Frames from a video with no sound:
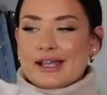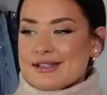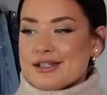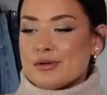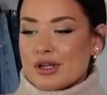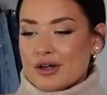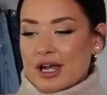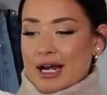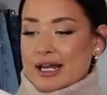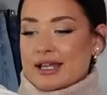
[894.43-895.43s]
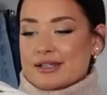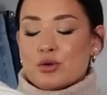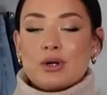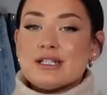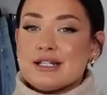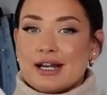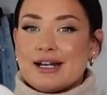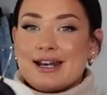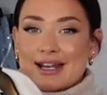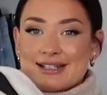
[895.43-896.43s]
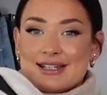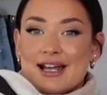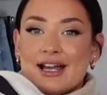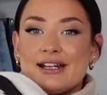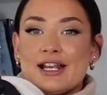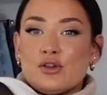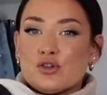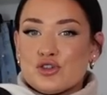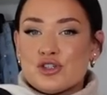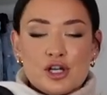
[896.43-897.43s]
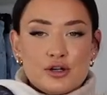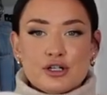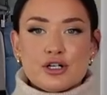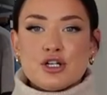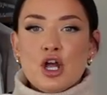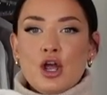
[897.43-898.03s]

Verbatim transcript: It's New Look, and it is $29.99. It looks so good.